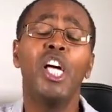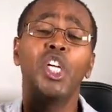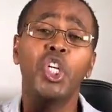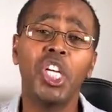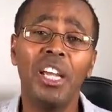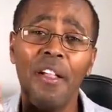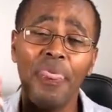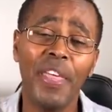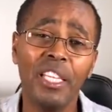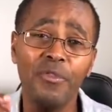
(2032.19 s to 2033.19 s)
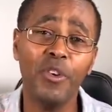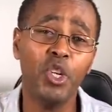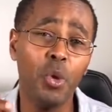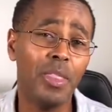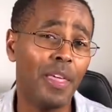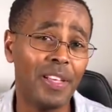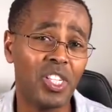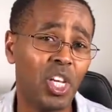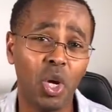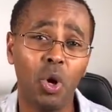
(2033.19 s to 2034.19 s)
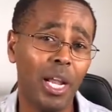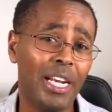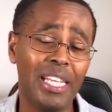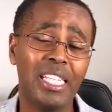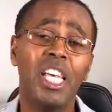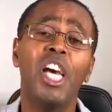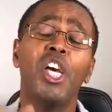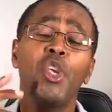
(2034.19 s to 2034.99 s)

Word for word: Share this video with other single ladies.